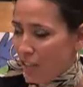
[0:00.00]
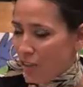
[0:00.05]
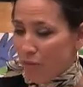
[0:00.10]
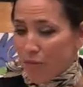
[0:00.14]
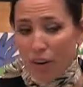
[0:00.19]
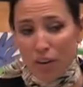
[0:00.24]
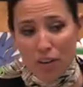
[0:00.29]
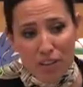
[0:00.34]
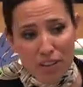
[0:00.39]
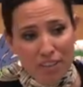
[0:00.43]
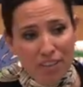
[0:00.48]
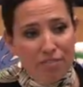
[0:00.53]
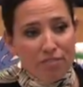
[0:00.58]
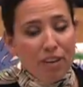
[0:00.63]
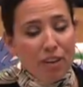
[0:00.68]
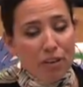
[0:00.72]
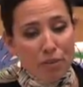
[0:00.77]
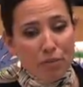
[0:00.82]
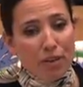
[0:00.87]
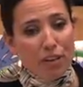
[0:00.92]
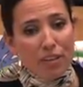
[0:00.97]
you very,
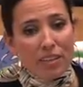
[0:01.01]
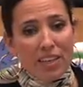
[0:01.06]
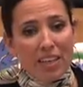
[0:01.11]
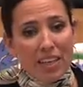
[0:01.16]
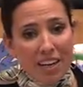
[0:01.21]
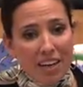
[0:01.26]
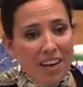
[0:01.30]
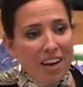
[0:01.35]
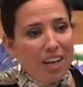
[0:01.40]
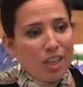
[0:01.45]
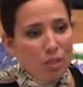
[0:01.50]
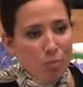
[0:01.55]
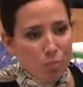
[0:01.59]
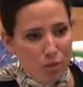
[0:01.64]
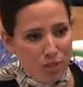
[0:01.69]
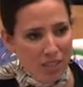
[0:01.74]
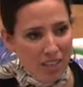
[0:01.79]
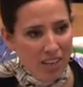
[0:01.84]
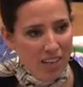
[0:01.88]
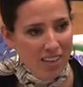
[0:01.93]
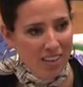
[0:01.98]
very rarely get
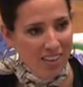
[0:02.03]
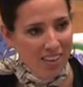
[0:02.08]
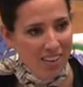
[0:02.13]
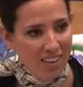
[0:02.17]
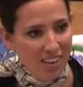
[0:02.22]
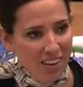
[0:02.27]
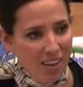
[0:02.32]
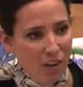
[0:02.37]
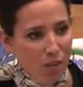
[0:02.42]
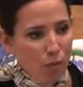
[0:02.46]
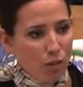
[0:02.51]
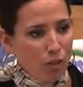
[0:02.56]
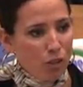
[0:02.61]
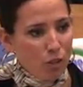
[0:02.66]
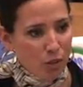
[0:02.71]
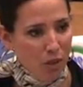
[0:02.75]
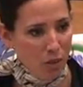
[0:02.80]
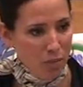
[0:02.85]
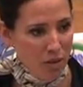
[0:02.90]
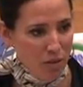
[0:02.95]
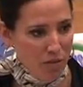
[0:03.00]
100% of what
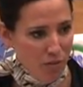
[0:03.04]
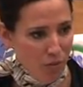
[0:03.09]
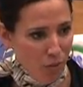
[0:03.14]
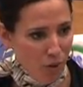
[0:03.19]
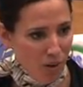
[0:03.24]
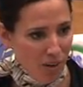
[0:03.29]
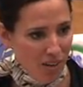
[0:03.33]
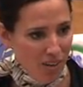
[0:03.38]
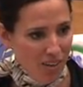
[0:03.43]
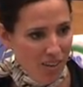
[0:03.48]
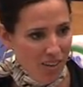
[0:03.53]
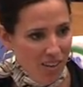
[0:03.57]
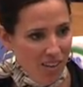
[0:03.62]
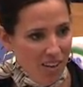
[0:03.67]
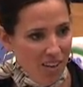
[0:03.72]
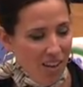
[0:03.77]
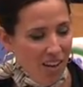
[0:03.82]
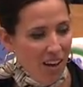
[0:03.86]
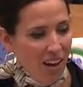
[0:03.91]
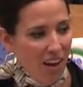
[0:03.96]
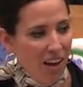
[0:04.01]
you come in for.
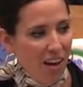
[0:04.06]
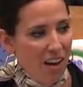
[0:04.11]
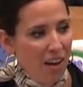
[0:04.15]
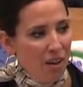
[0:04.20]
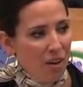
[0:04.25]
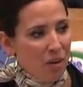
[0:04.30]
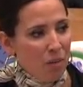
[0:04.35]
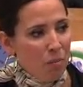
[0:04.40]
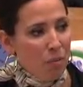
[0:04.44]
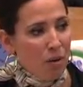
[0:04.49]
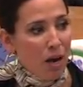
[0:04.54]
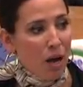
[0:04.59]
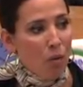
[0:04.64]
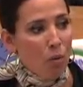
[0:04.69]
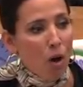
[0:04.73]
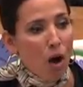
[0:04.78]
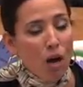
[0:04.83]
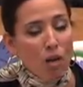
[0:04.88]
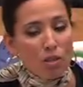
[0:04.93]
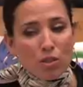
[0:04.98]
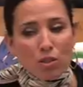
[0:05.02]
But I will
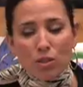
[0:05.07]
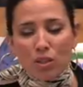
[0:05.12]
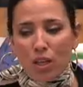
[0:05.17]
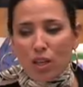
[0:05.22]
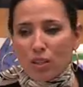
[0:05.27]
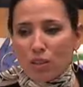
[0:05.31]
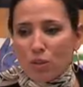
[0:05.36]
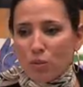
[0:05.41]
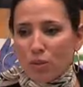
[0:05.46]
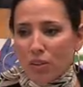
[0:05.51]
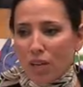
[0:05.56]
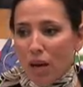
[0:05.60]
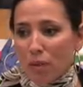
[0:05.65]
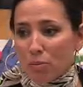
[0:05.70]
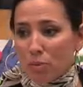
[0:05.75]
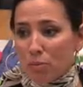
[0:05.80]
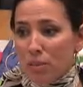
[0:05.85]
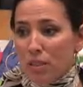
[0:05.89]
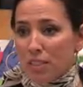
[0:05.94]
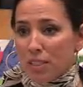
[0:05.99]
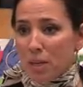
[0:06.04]
also tell you with
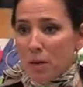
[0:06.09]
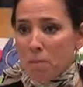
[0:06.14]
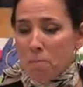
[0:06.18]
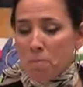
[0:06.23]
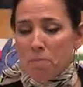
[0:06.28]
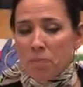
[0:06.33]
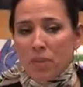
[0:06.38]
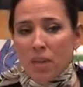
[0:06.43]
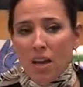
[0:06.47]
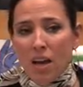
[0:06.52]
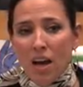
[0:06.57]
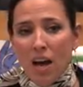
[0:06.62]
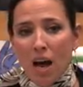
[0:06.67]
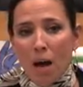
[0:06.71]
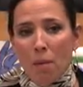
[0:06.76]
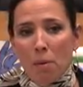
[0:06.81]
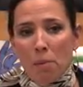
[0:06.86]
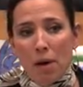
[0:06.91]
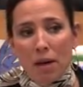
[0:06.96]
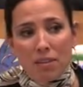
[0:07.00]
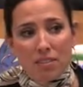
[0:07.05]
optimism,
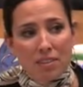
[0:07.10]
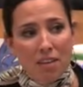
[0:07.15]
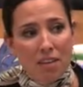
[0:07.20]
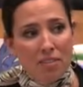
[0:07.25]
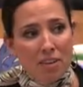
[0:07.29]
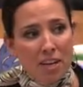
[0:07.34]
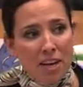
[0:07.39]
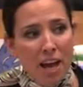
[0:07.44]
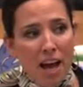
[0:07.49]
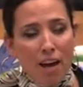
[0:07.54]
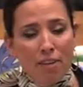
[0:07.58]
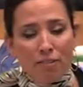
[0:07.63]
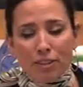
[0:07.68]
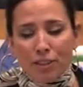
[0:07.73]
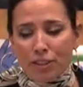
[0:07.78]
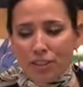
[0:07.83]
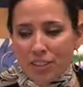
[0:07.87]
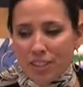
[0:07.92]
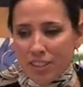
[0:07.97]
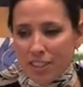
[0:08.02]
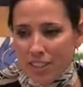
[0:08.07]
I'm about 7.5
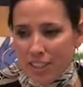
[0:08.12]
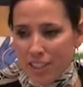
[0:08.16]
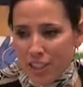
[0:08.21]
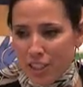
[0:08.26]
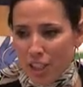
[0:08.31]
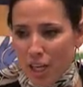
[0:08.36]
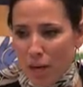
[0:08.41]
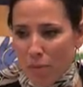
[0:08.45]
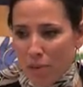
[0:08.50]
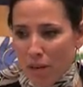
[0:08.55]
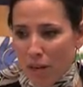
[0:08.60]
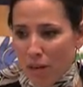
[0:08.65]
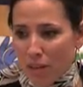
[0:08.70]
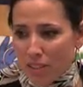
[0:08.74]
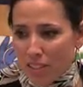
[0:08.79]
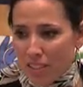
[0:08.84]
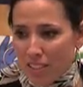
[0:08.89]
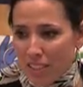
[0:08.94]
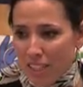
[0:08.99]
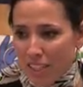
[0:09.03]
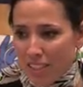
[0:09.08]
years into this job now
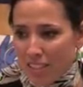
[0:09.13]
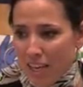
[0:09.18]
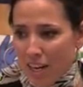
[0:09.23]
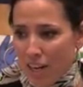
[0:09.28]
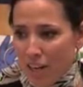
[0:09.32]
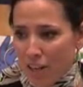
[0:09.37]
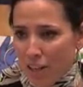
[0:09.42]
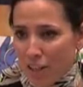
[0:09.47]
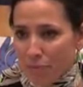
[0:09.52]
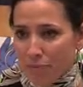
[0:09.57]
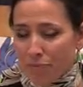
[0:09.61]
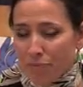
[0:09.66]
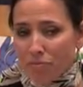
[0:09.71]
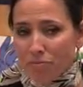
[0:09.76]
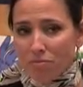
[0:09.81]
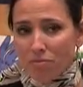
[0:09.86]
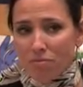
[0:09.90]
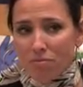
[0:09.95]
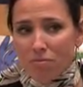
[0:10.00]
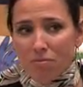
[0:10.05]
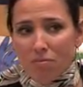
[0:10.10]
as a state senator.
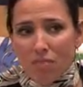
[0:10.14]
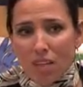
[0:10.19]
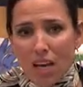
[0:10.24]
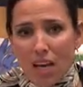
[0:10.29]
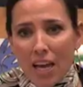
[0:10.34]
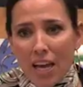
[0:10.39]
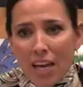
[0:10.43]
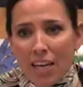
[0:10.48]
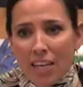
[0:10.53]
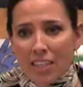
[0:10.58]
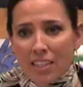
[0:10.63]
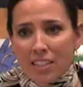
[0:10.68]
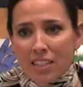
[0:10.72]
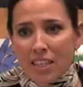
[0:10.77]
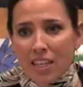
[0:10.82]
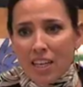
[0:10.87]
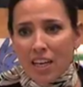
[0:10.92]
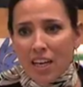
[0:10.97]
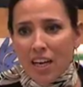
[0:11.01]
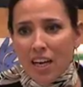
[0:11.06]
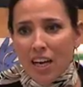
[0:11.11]
And
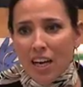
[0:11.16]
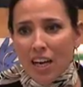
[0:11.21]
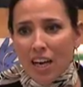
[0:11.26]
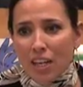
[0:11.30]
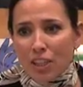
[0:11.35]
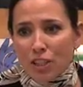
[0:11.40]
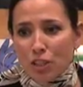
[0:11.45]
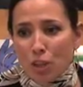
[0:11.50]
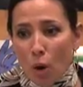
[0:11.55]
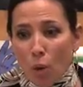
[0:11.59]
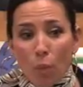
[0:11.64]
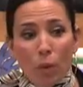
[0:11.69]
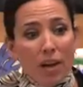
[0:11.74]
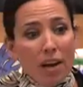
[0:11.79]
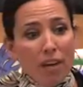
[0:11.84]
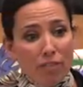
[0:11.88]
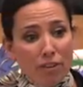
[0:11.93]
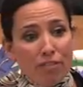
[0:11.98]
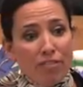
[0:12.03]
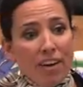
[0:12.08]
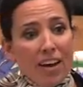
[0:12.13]
you don't win
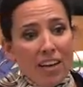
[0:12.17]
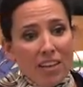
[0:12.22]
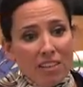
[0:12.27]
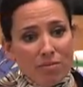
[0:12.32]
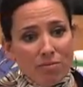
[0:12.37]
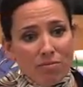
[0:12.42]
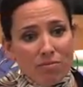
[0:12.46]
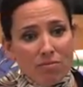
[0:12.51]
every fight,